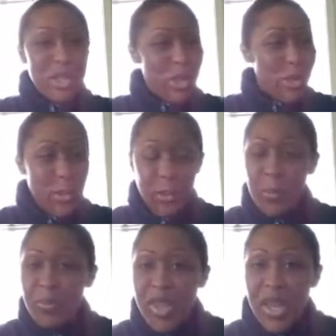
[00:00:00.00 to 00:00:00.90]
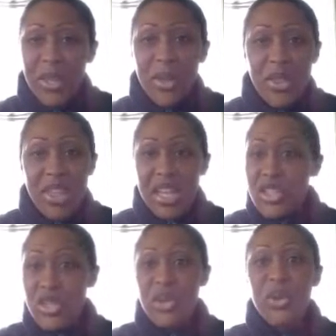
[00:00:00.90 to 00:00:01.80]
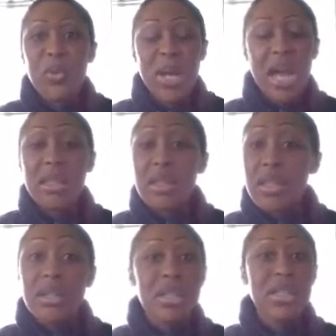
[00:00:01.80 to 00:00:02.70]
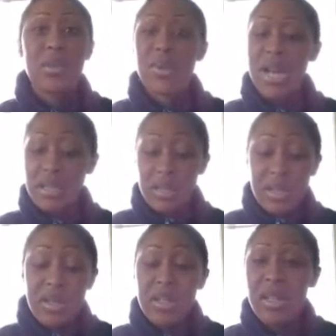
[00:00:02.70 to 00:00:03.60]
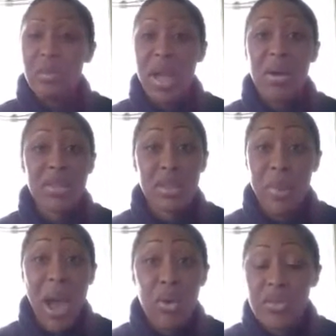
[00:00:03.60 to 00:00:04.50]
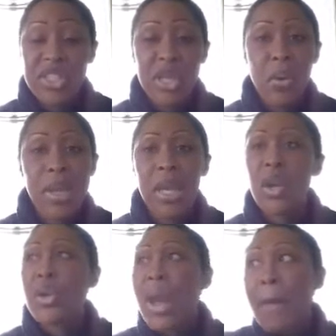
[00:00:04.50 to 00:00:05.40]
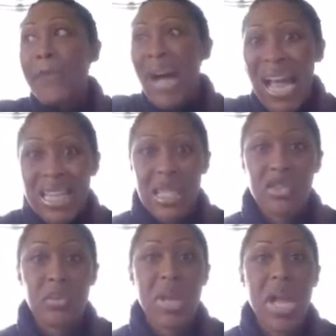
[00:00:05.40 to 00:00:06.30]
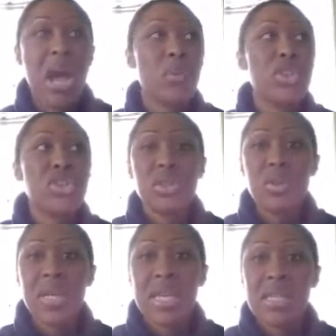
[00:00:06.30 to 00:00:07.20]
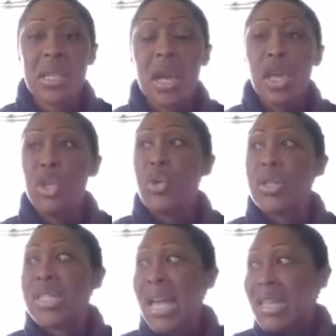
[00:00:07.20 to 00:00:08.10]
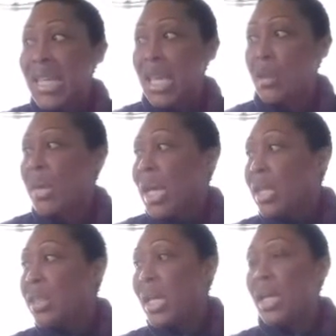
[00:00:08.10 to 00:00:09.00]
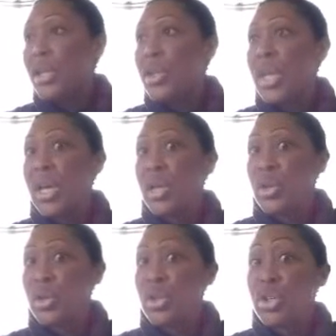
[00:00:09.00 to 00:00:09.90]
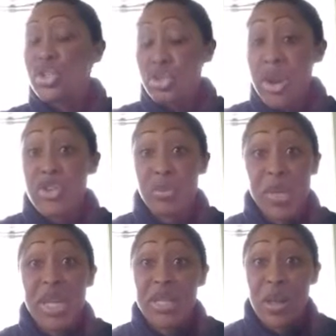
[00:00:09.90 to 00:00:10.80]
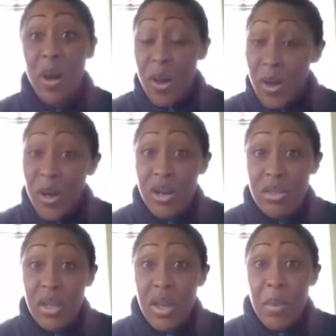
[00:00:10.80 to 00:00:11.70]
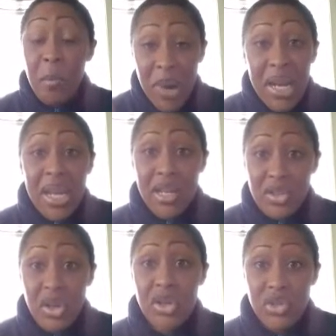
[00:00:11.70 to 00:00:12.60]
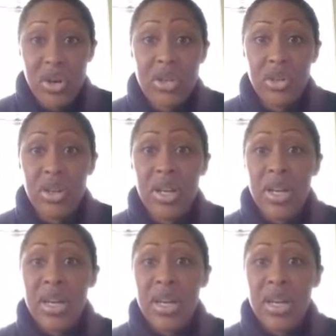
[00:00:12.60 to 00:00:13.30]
you. That's you. When I learned about the power of sowing, and no, you're not buying things from God. What you're doing is you're telling him that your treasure, because on earth, money is our treasure.